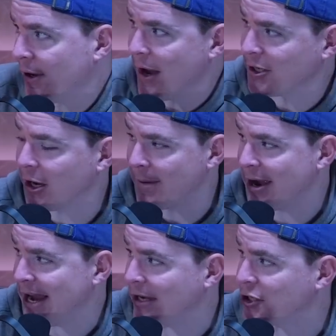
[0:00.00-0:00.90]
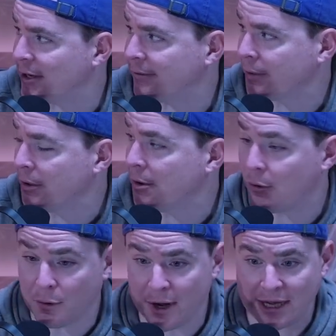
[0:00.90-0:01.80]
not okay. talking about ancient Israel
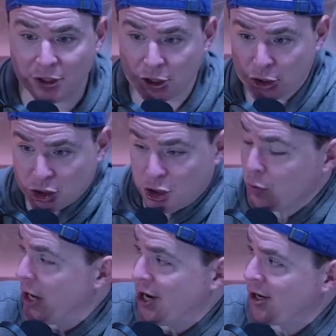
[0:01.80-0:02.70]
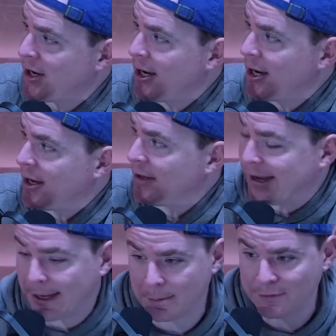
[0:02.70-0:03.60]
or ancient Judah. The
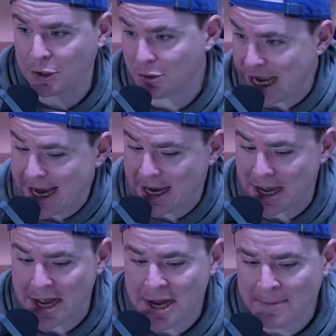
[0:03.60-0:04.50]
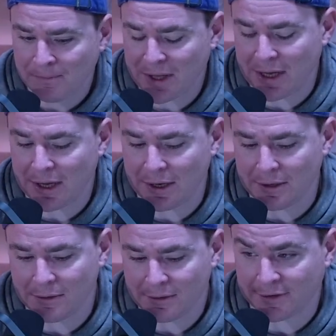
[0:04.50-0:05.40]
Kingdom of Judea
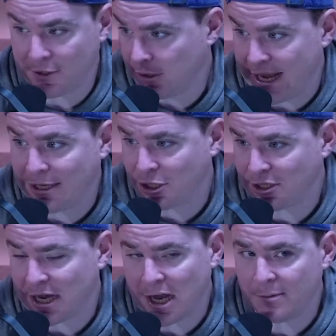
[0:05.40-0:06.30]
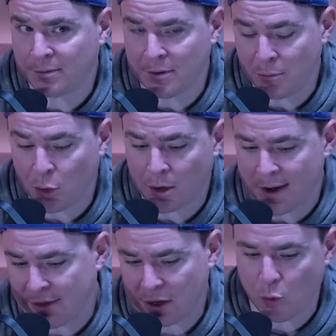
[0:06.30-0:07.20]
in still ancient times, but more
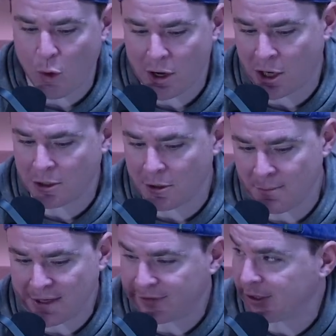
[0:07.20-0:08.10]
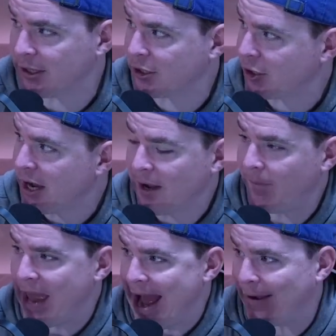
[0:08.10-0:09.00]
around like one hundred B C-ish,
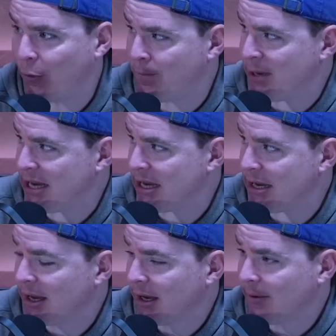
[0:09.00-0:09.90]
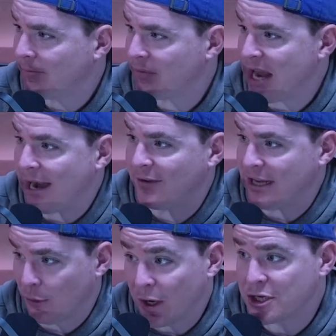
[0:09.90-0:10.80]
that would be not even
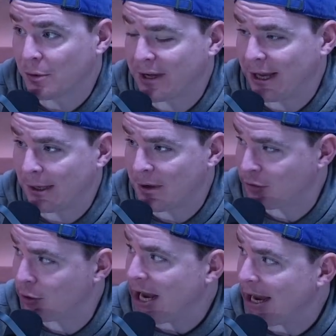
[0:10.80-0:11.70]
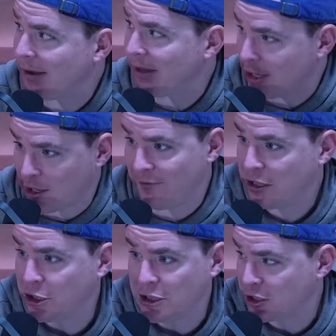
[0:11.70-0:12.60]
the original Kingdom of Judea. They
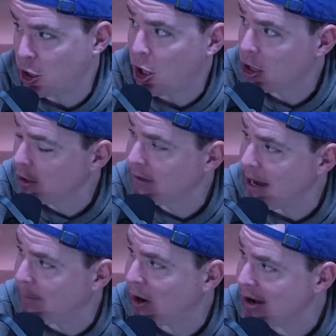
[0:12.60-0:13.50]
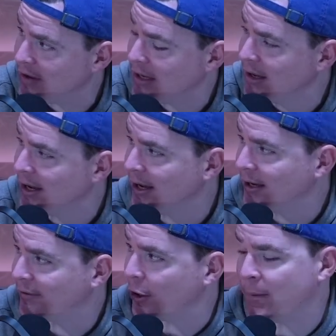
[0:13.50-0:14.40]
eventually just conquered that part of it.
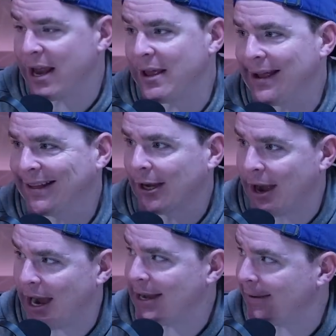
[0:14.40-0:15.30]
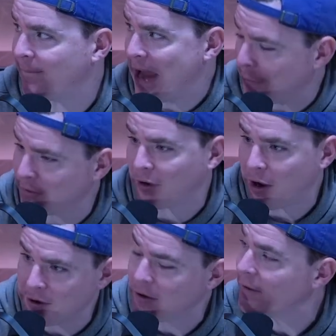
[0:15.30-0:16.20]
So, but at their height, that was
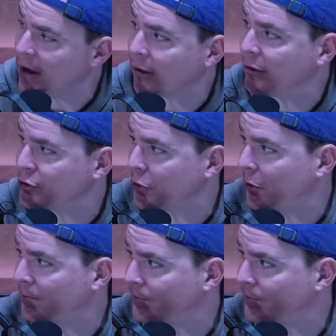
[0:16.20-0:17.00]
under their control.